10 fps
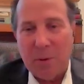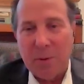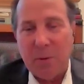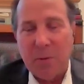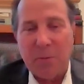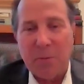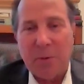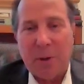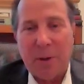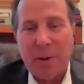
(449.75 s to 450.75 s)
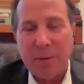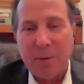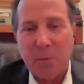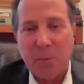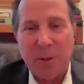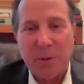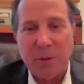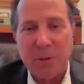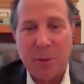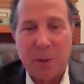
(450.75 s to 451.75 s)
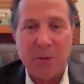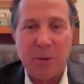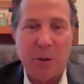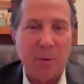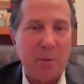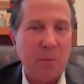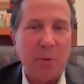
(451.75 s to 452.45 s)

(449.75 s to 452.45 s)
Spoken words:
Well, I had several reactions to it. I saw it.